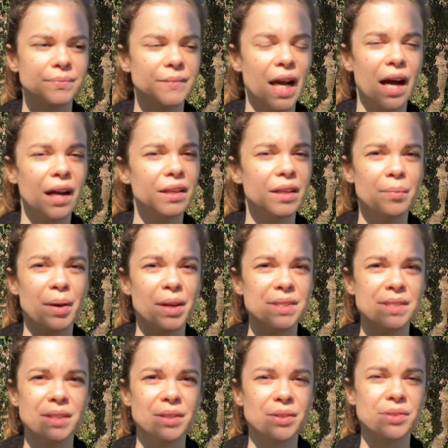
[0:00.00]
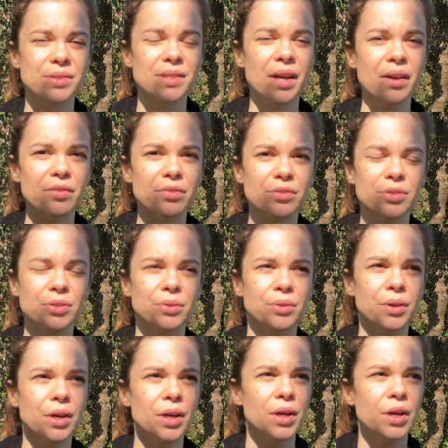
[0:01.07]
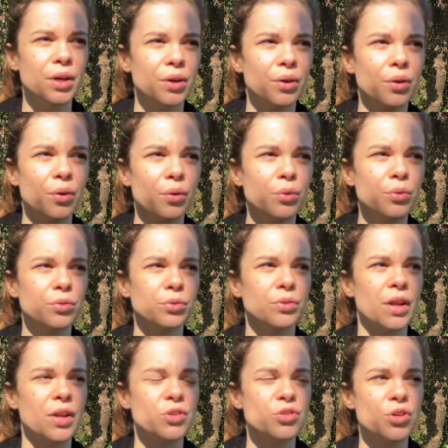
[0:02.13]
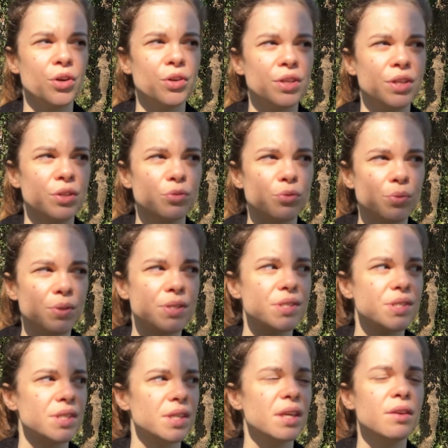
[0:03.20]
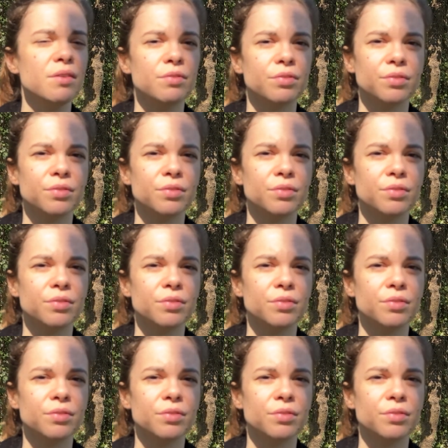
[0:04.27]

alchemize it yourself, to go through that journey, to receive